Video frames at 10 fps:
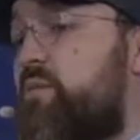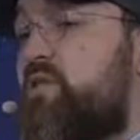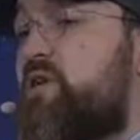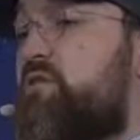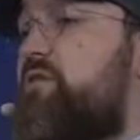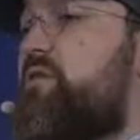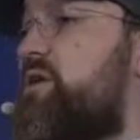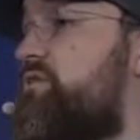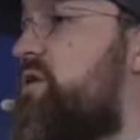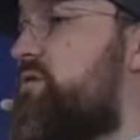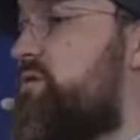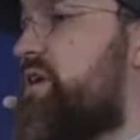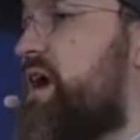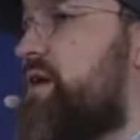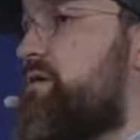But they'll get involved
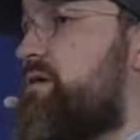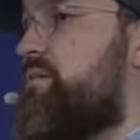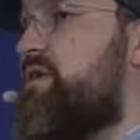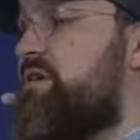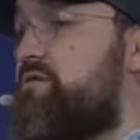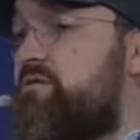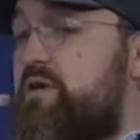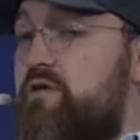organically because greed